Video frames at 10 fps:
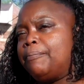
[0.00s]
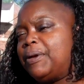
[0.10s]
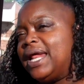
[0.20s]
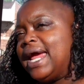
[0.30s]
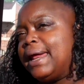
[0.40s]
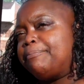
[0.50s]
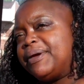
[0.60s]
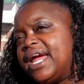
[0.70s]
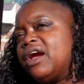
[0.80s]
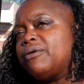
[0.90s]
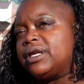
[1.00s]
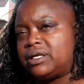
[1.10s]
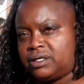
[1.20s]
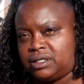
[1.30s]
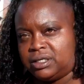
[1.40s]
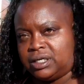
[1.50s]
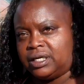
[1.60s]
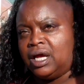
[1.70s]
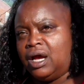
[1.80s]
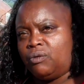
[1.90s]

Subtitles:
Planned Parenthood.